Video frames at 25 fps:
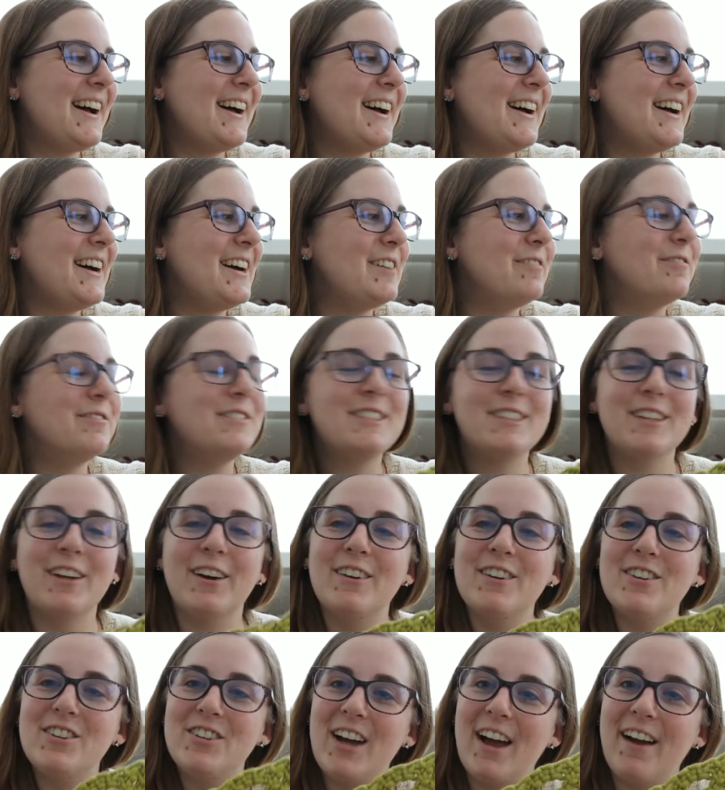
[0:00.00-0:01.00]
um,
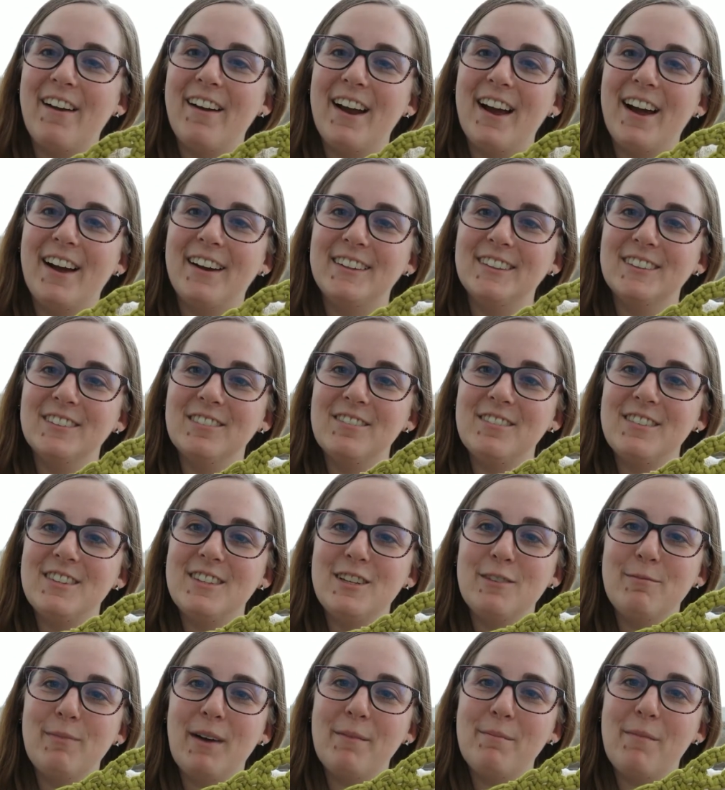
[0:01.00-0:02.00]
so shout out
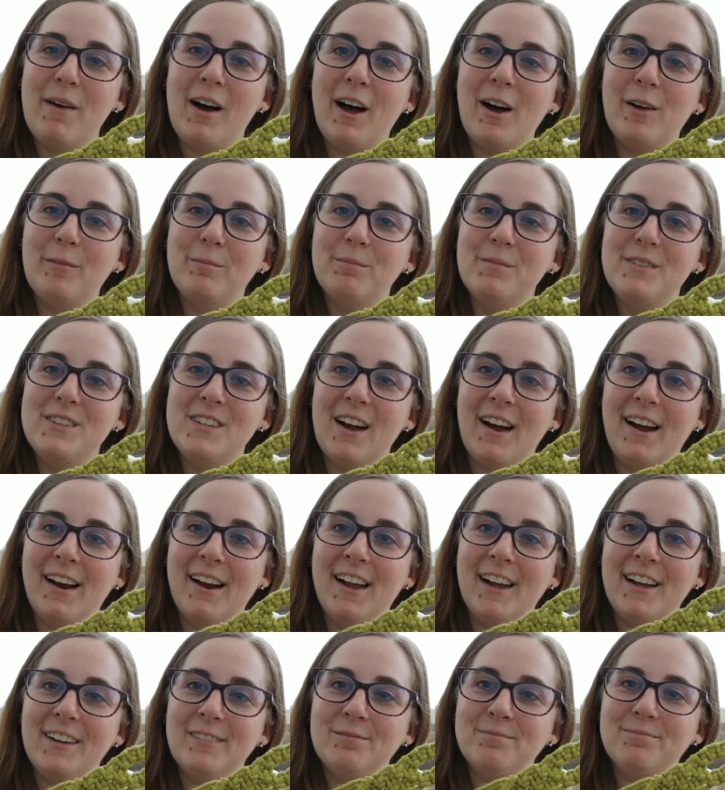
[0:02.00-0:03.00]
to my mom,
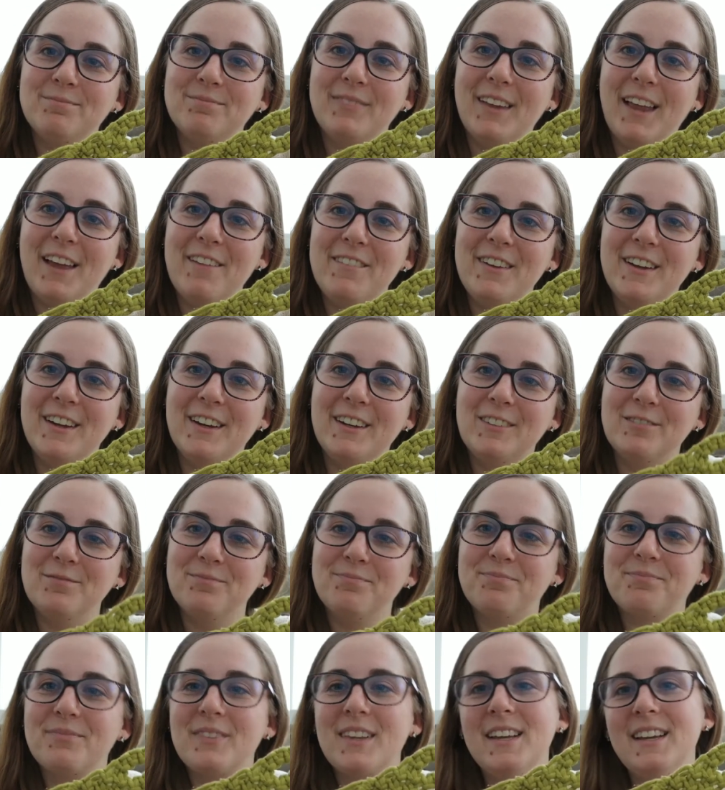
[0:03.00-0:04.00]
Donna, Love
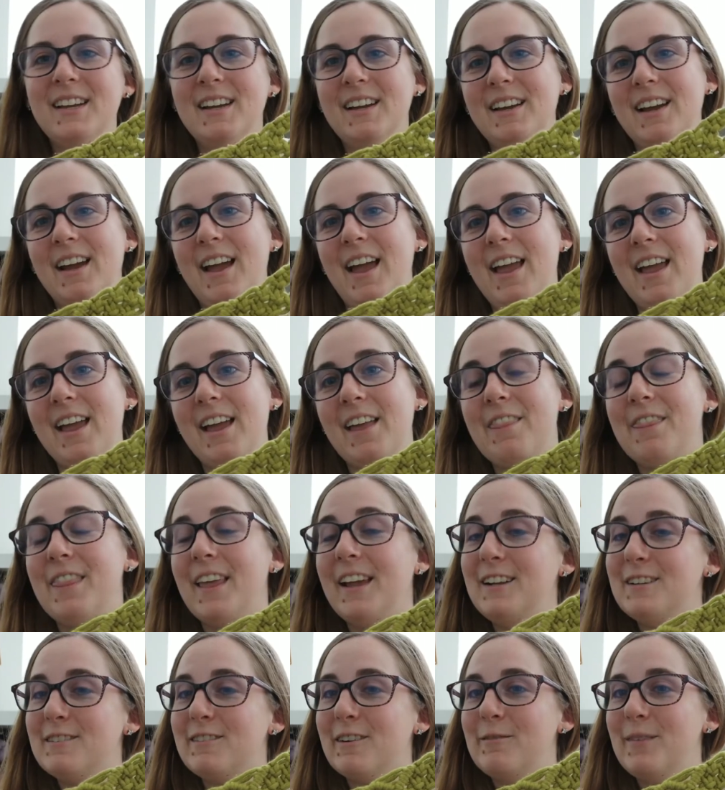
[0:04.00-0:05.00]
you. And
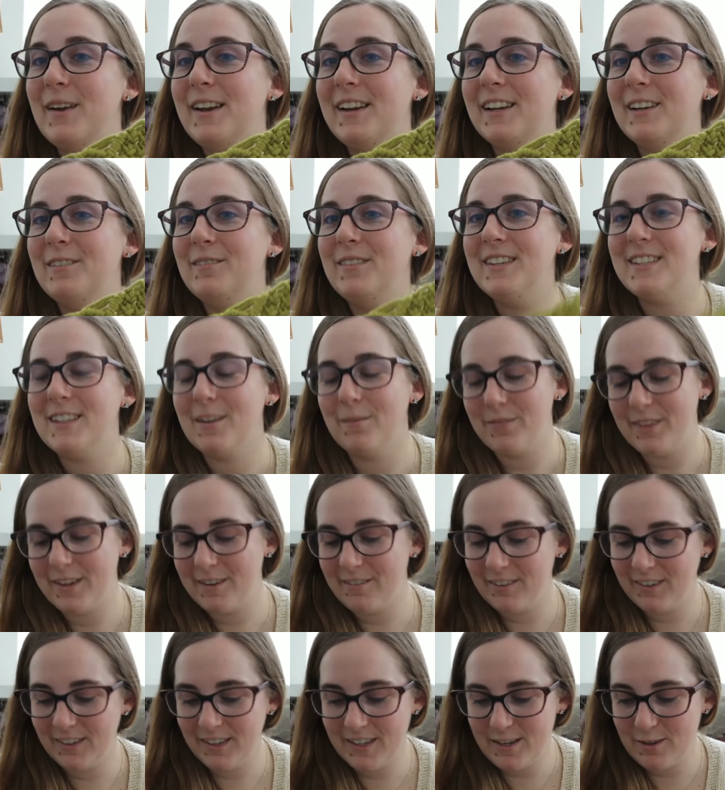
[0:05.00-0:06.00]
thanks for making me
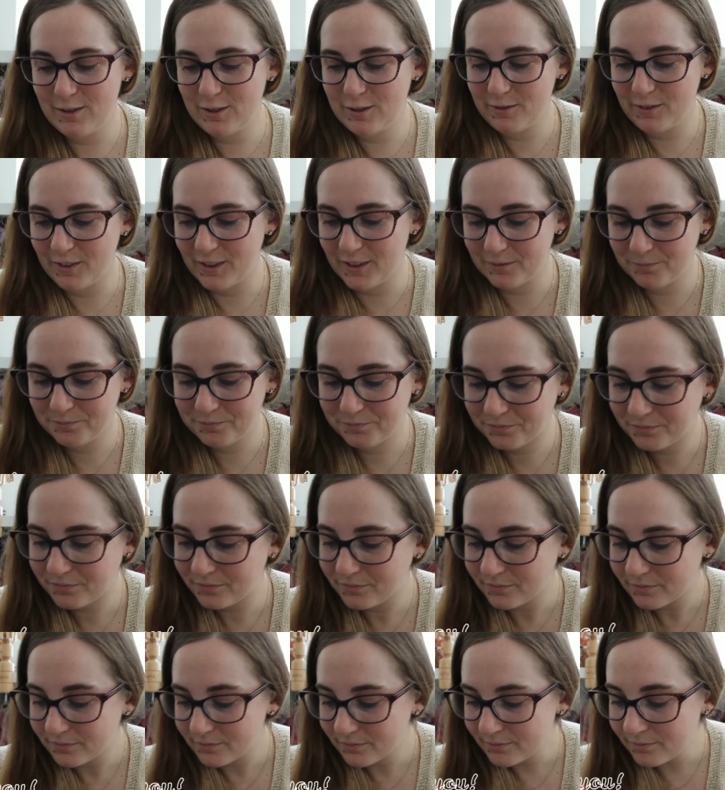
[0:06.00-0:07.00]
something really useful.
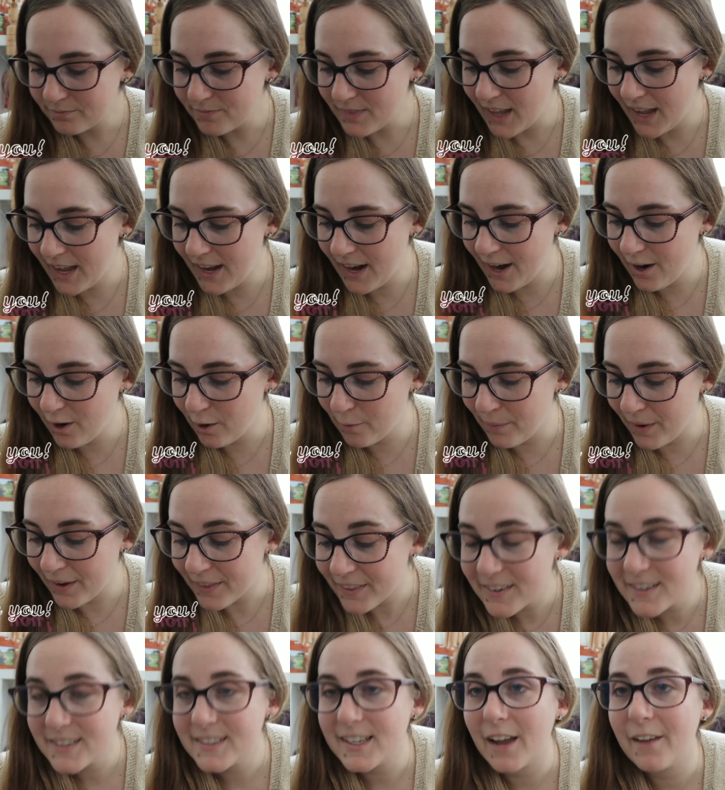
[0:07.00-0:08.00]
And I hope
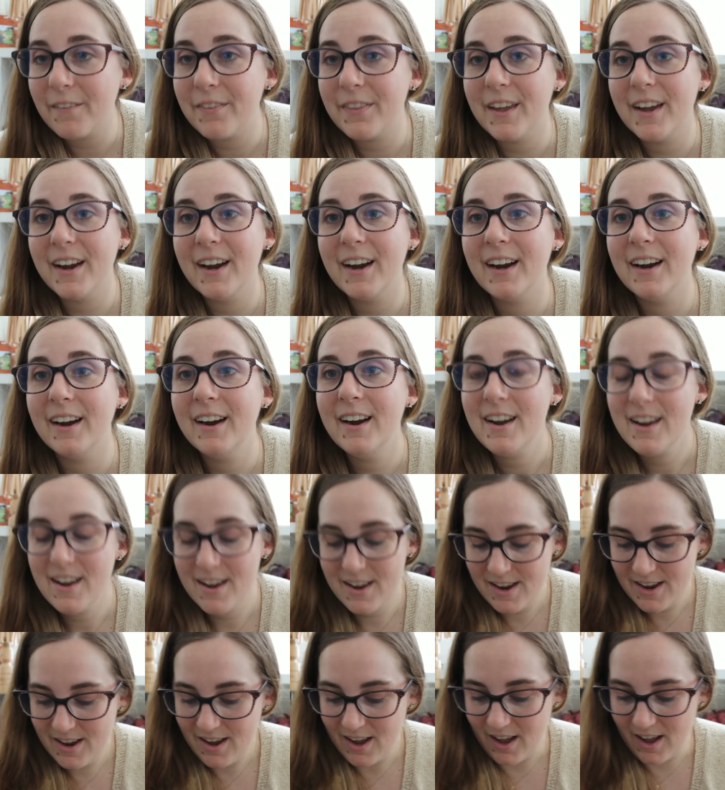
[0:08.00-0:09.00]
others out there
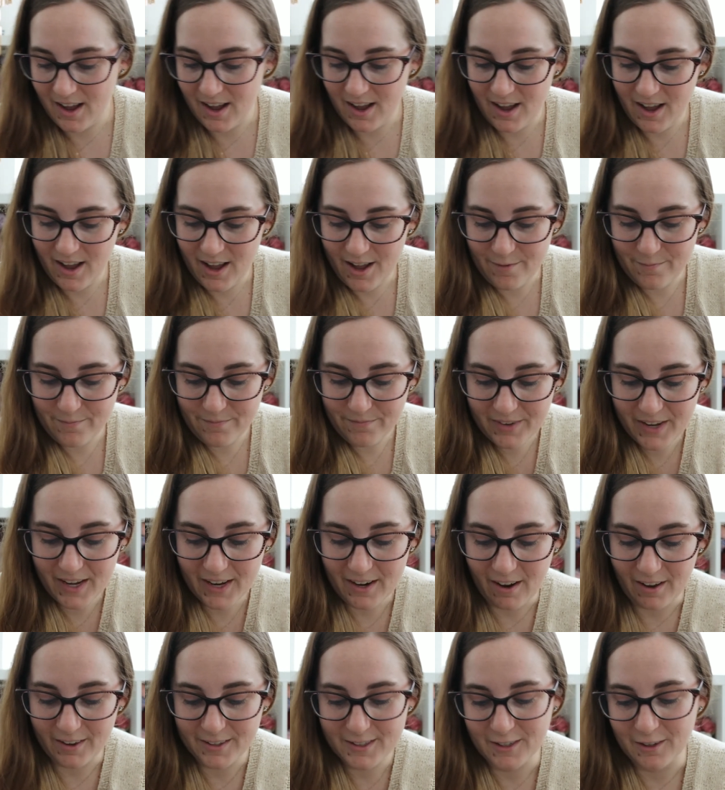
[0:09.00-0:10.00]
um,
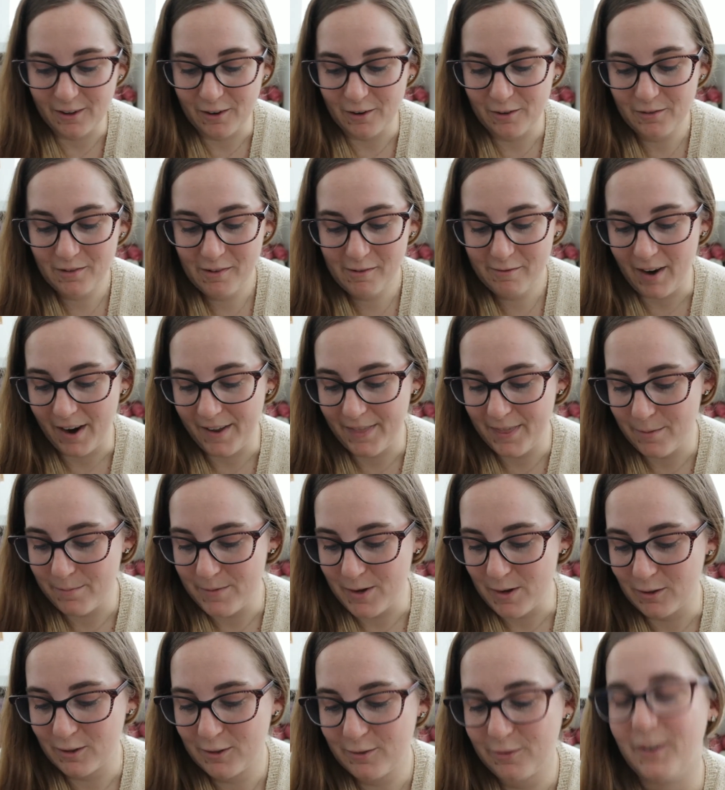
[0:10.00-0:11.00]
can also find them
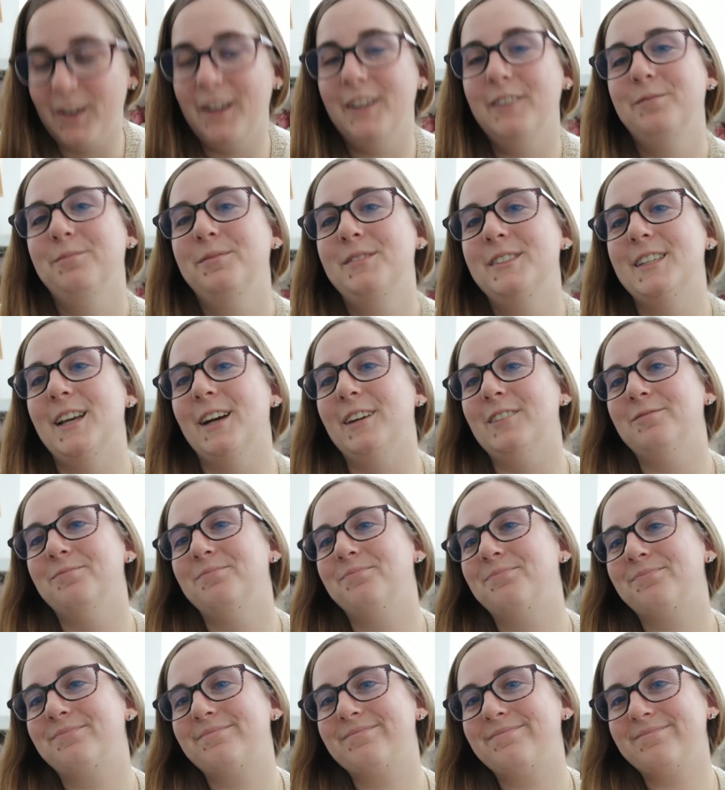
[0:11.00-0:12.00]
useful. So,
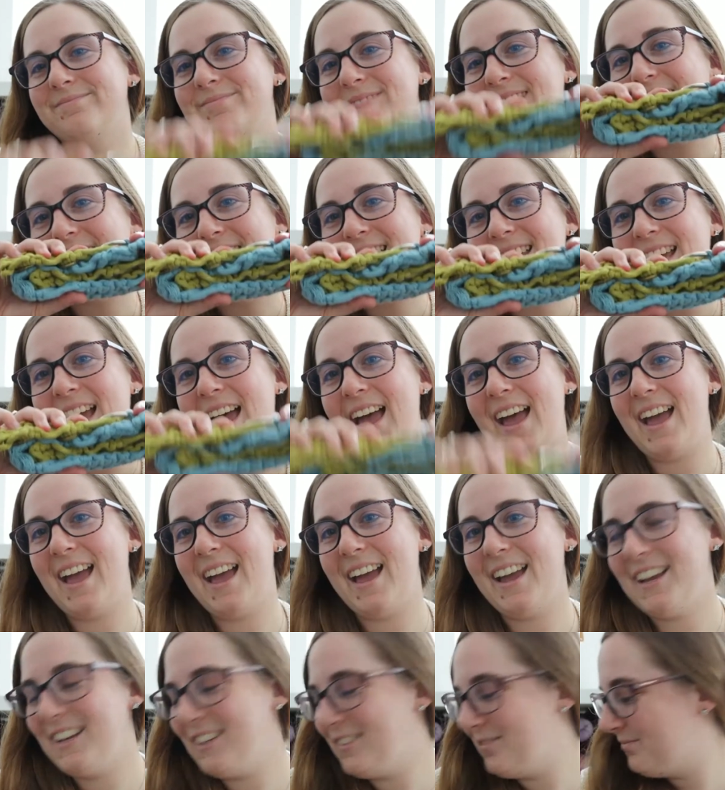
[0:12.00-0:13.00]

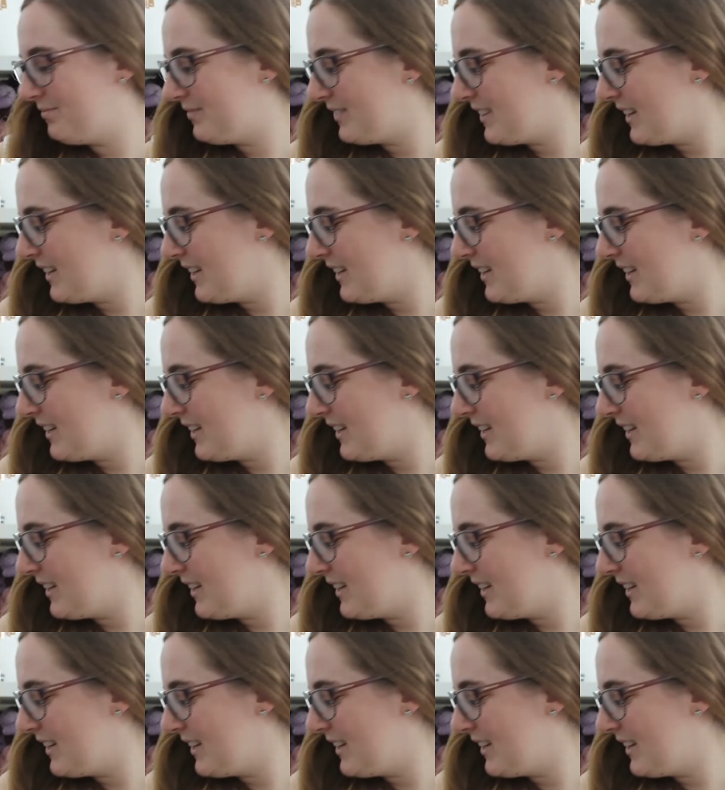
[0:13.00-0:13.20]
yay!